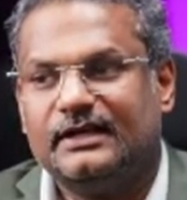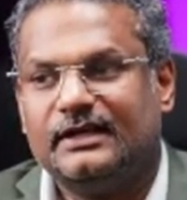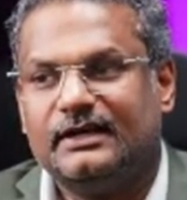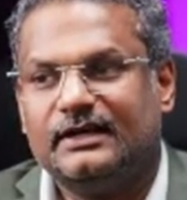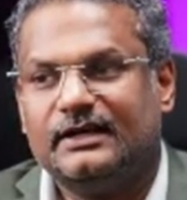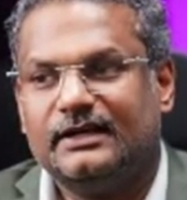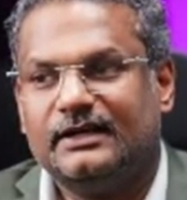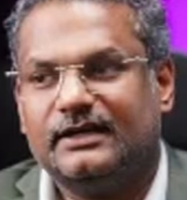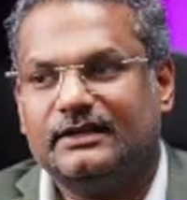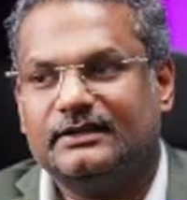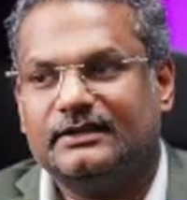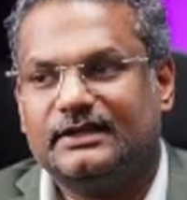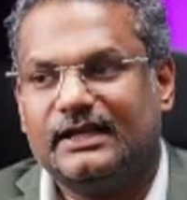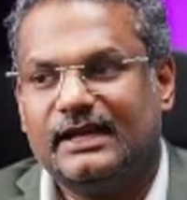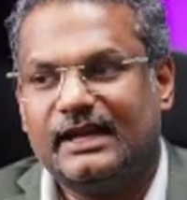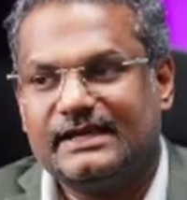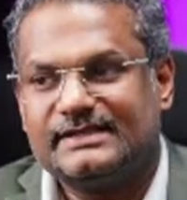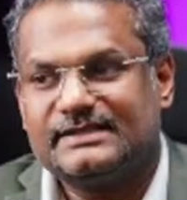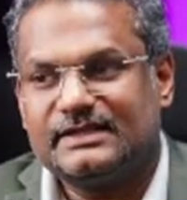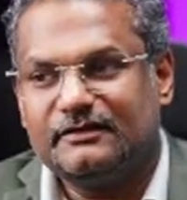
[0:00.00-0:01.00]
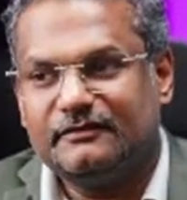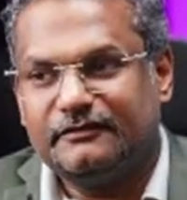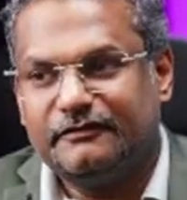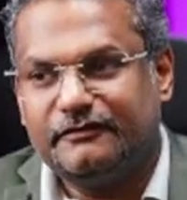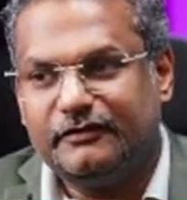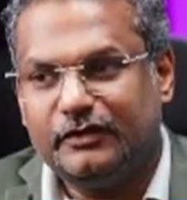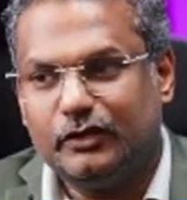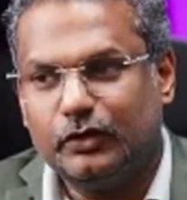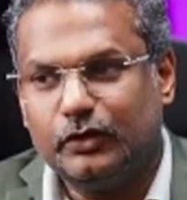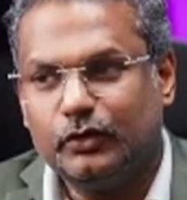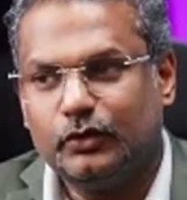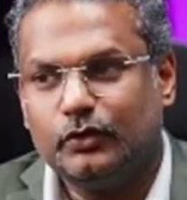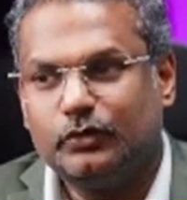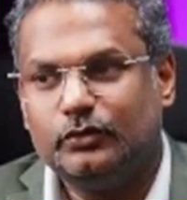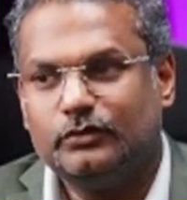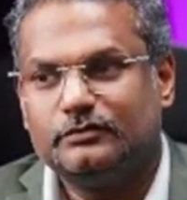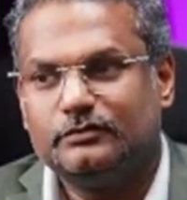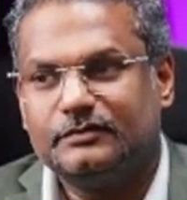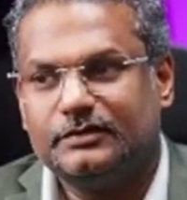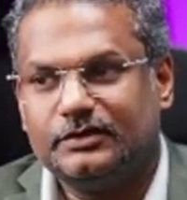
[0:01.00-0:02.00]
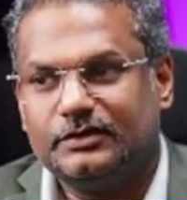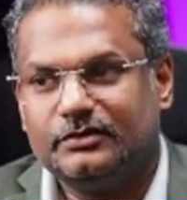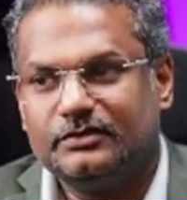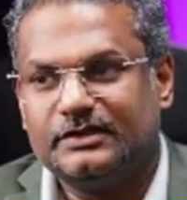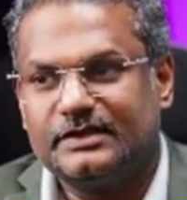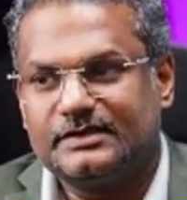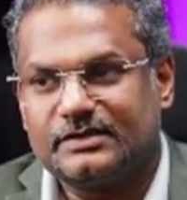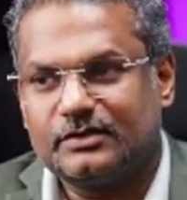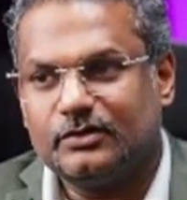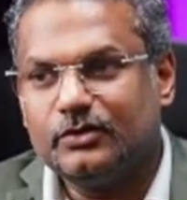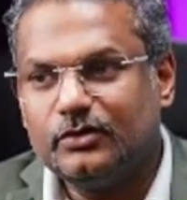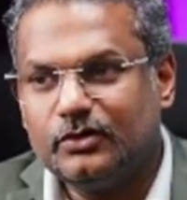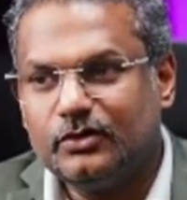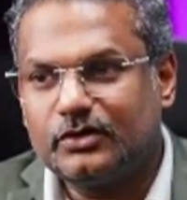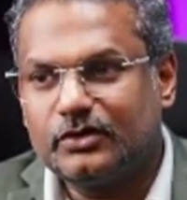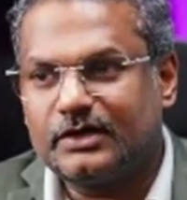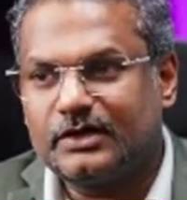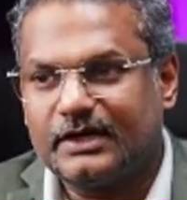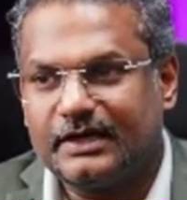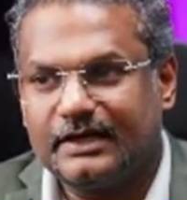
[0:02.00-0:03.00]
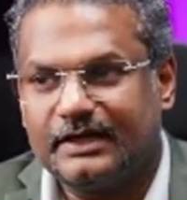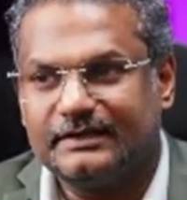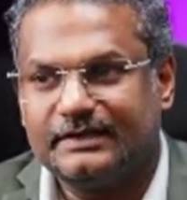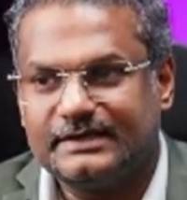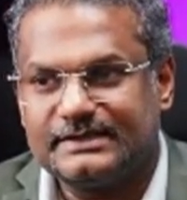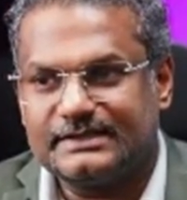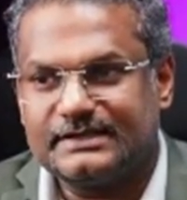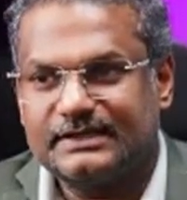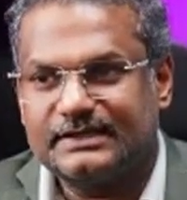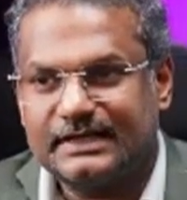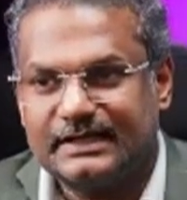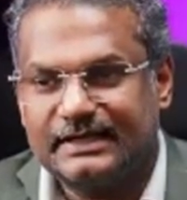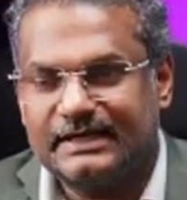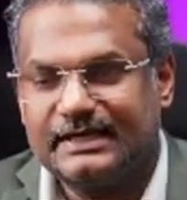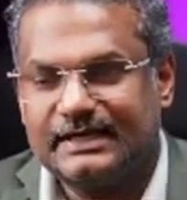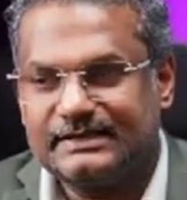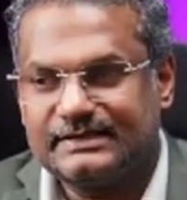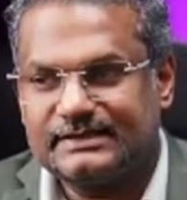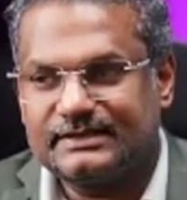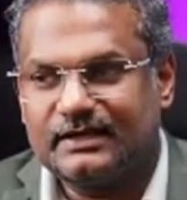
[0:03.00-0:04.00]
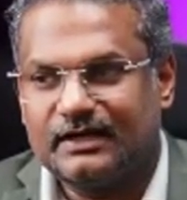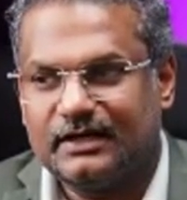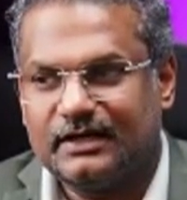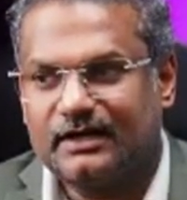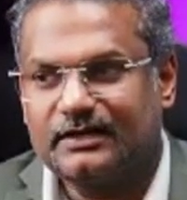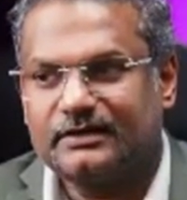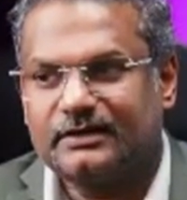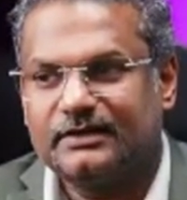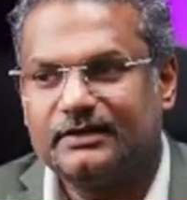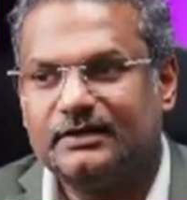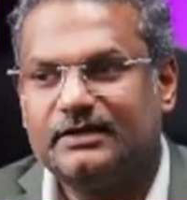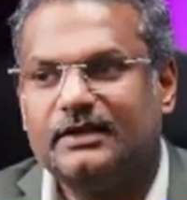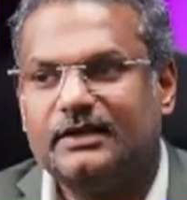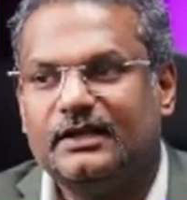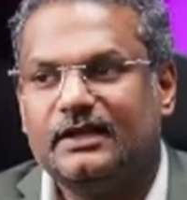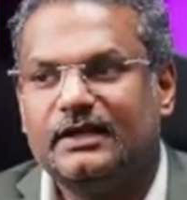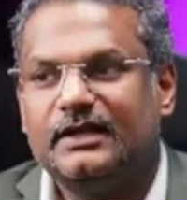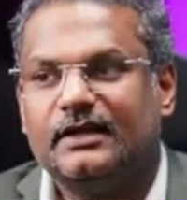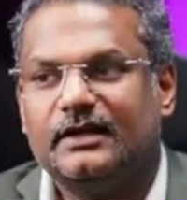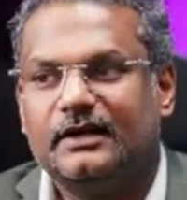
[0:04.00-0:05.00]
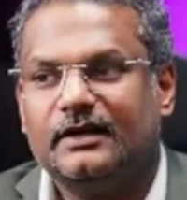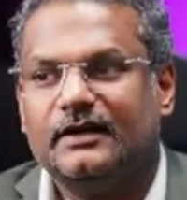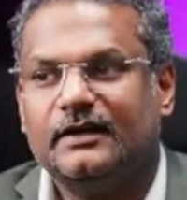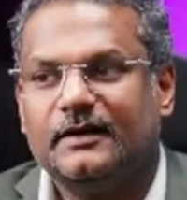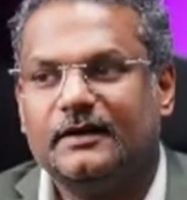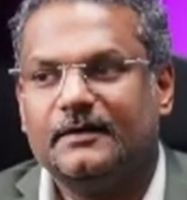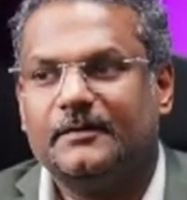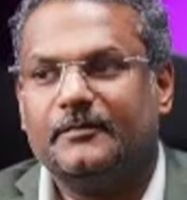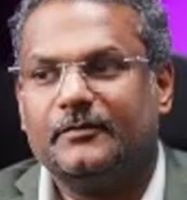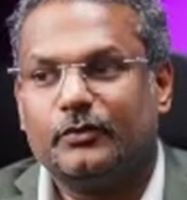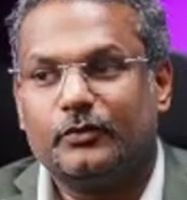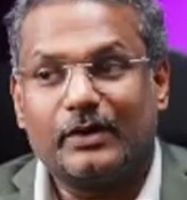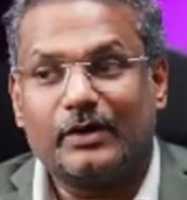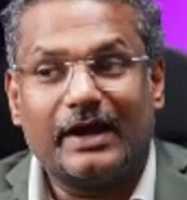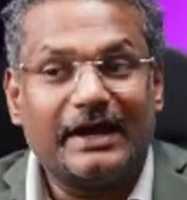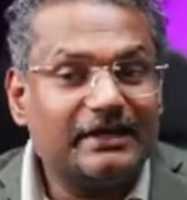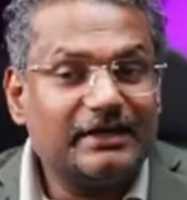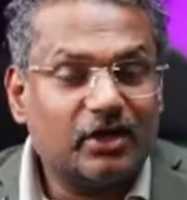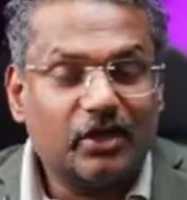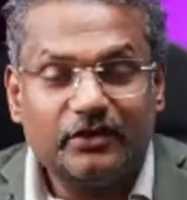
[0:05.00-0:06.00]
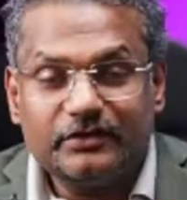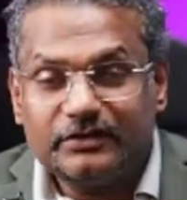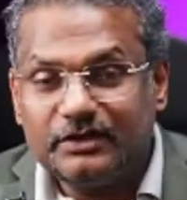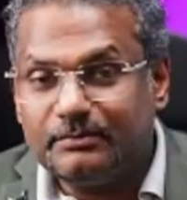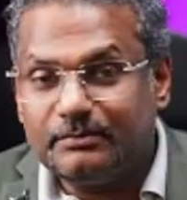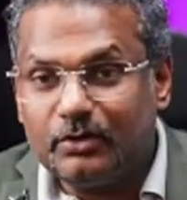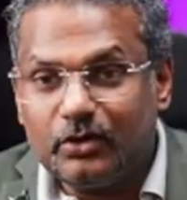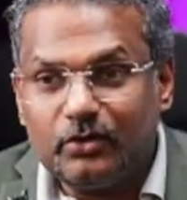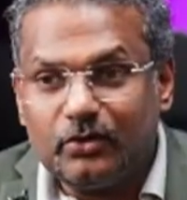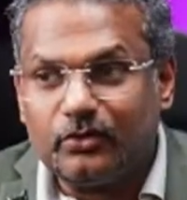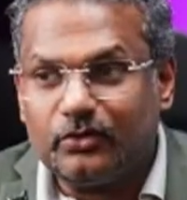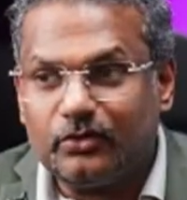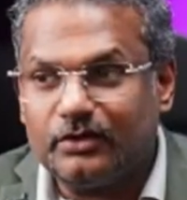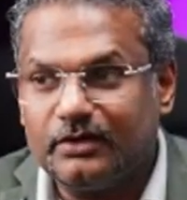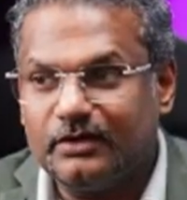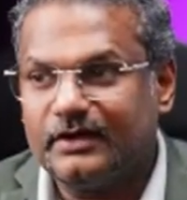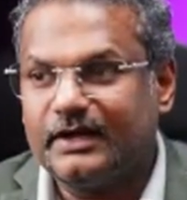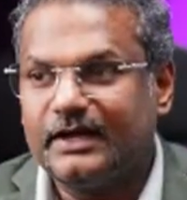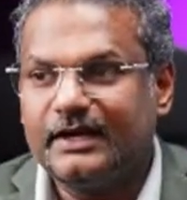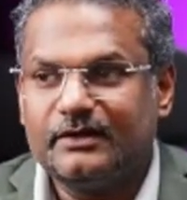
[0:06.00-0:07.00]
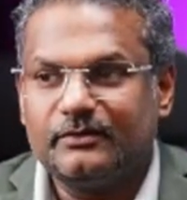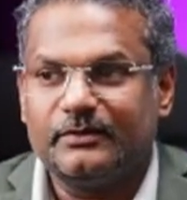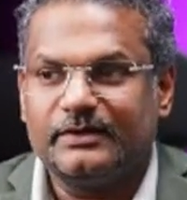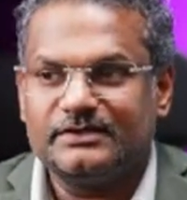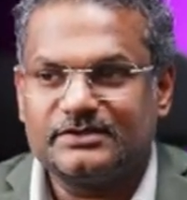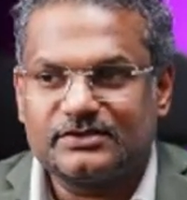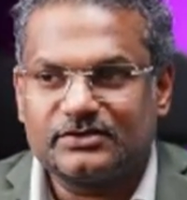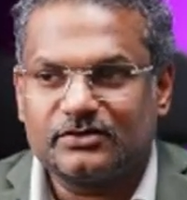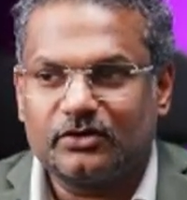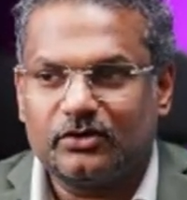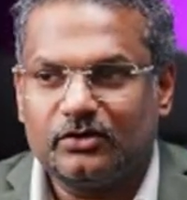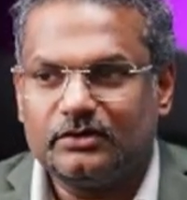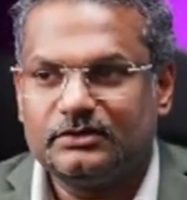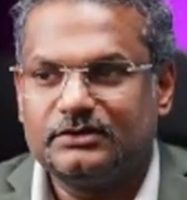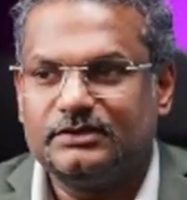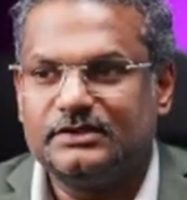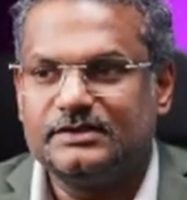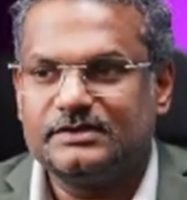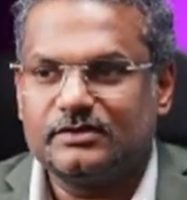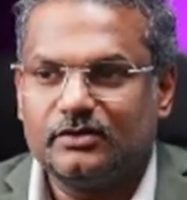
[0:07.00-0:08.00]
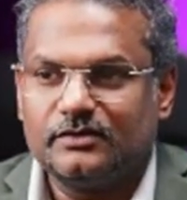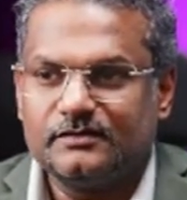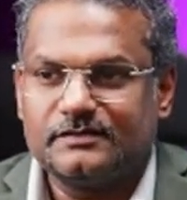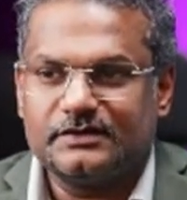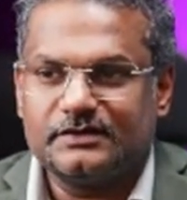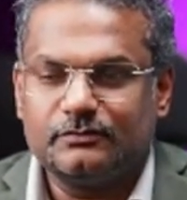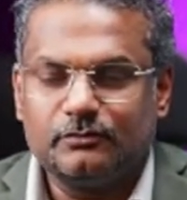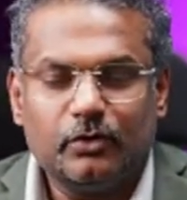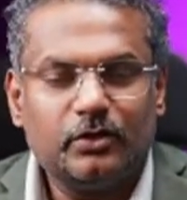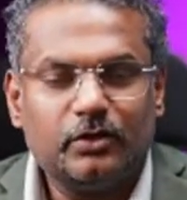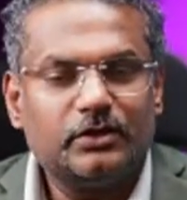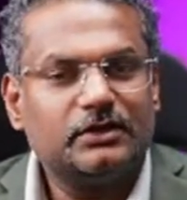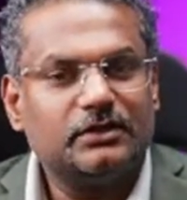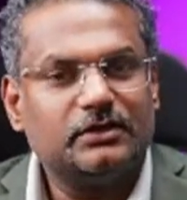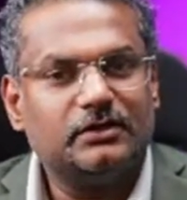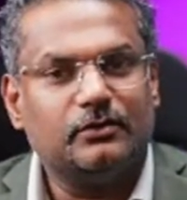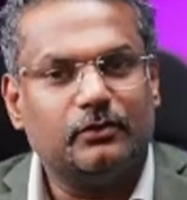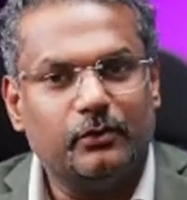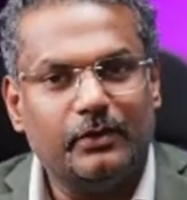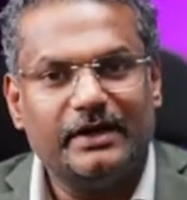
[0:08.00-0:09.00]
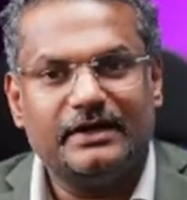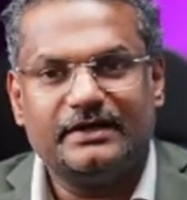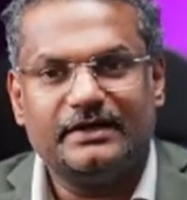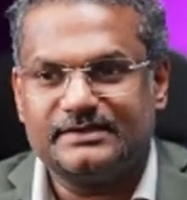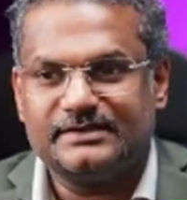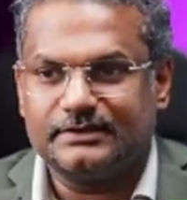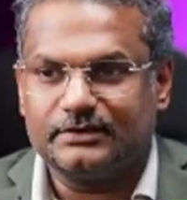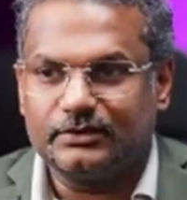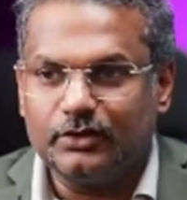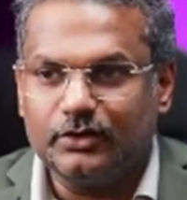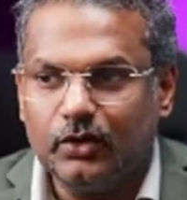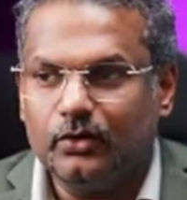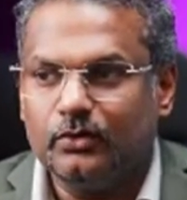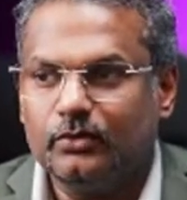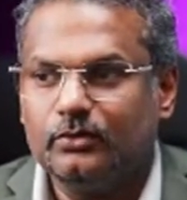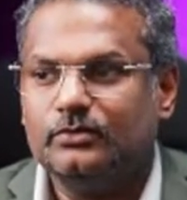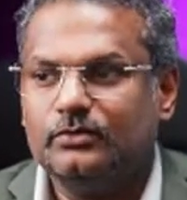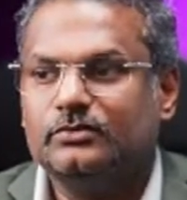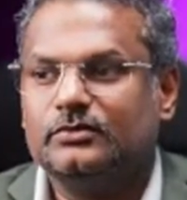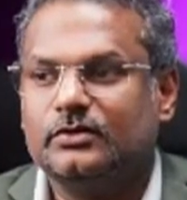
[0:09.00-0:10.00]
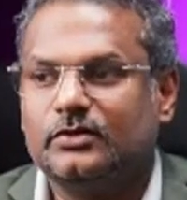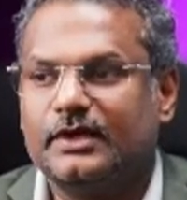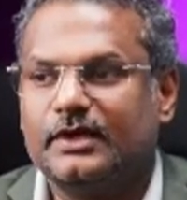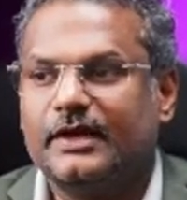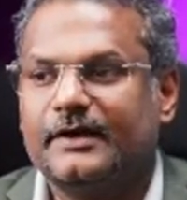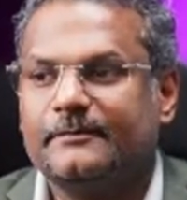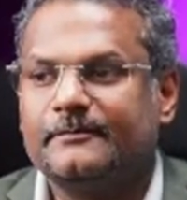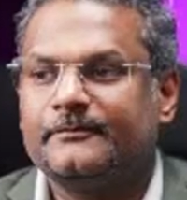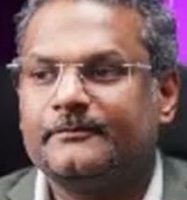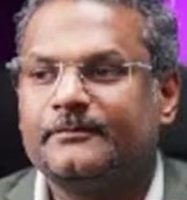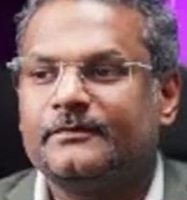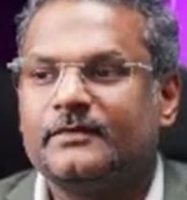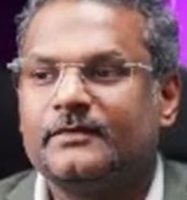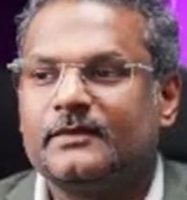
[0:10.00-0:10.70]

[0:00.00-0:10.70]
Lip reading: the lesson flow. There's a hook and there's a thinking start. Right on the board, right? When salt dissolves in water, where does it go? Okay.